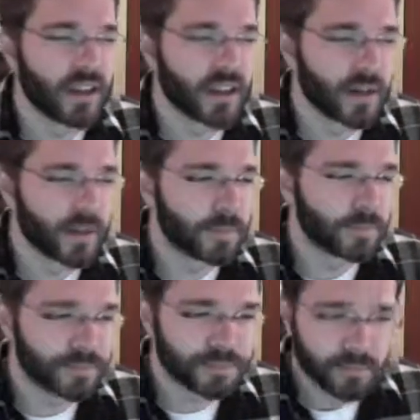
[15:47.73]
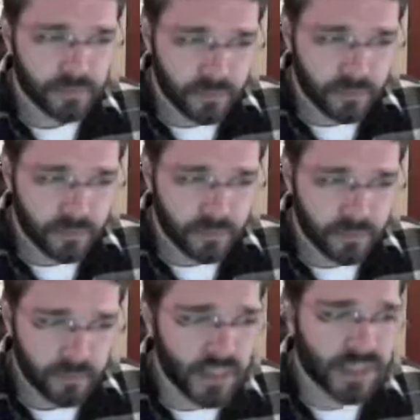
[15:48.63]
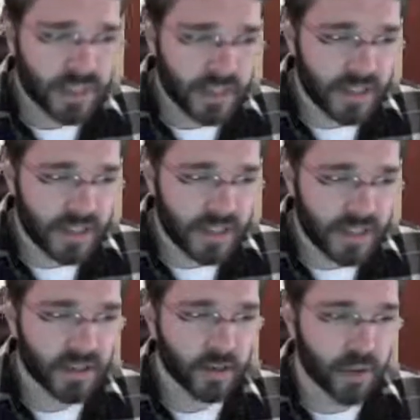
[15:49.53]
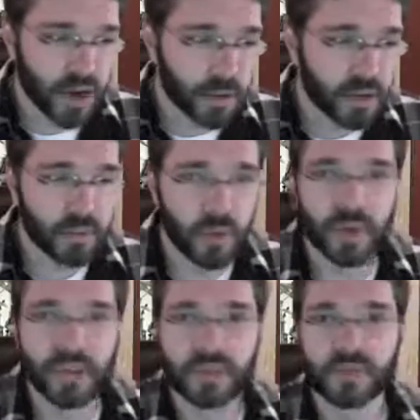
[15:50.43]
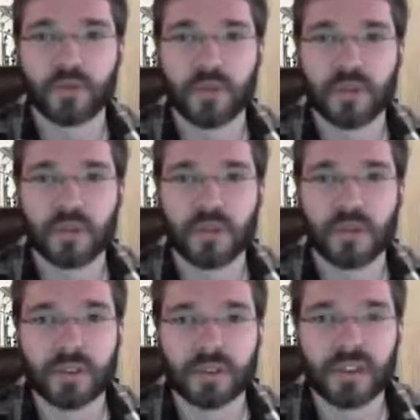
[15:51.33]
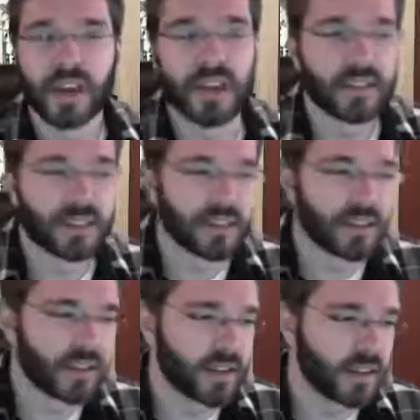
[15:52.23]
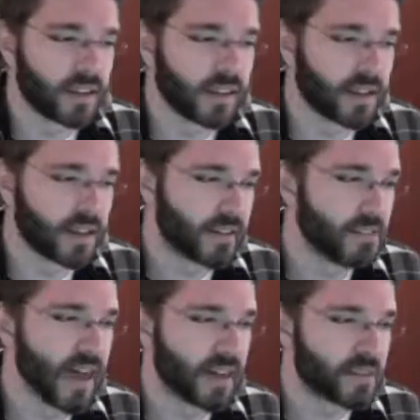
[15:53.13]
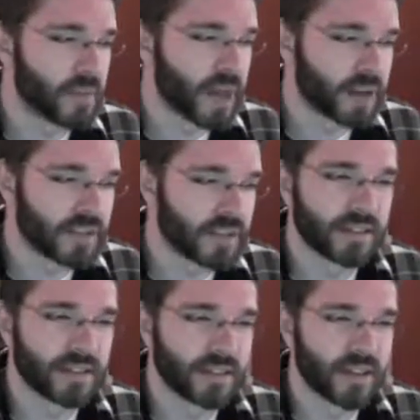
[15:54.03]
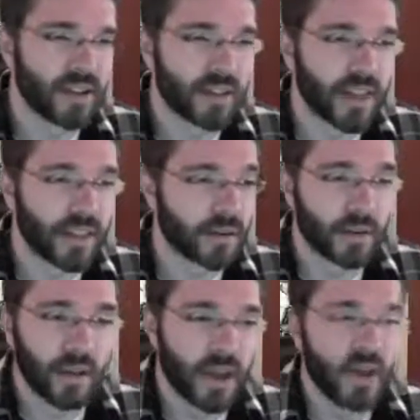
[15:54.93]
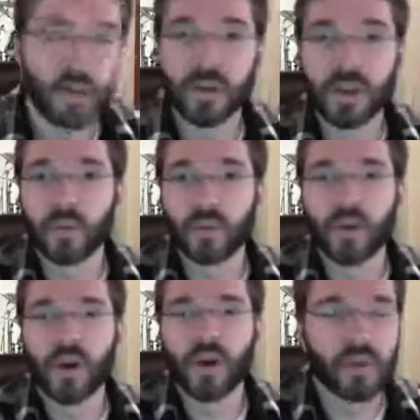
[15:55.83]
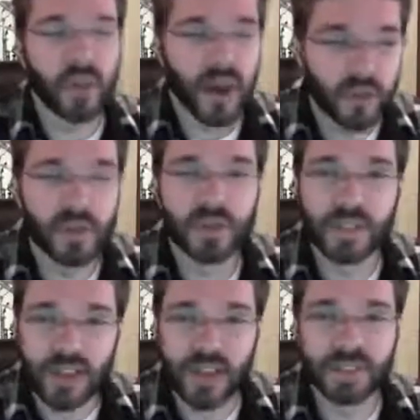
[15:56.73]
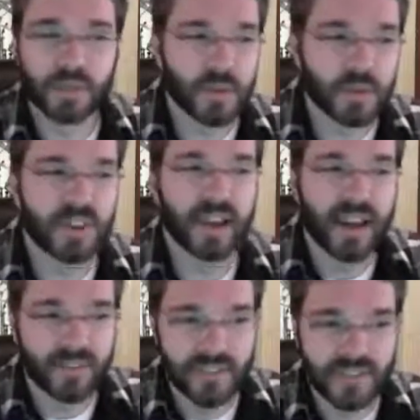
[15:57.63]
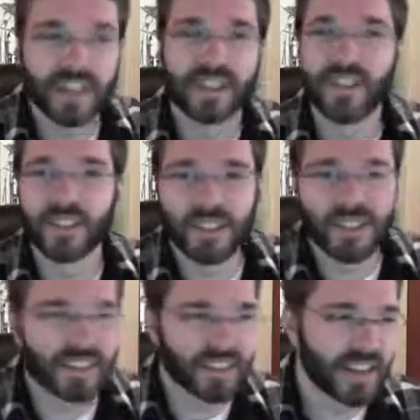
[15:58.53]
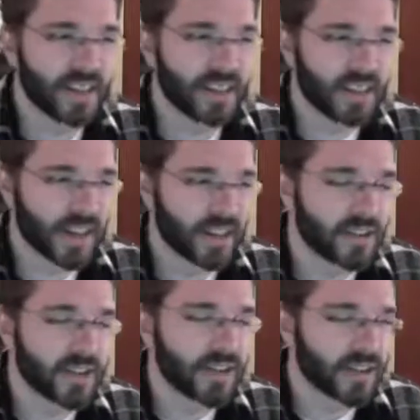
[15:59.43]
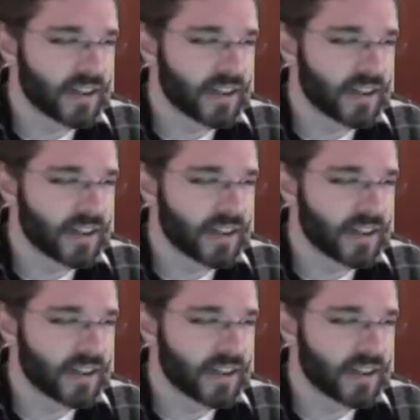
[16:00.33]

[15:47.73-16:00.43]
Um, obviously, there is an incredible importance for the fields of science and and uh, mathematics and and all of that. There, you know without those things, we wouldn't have the technologies, like you said earlier.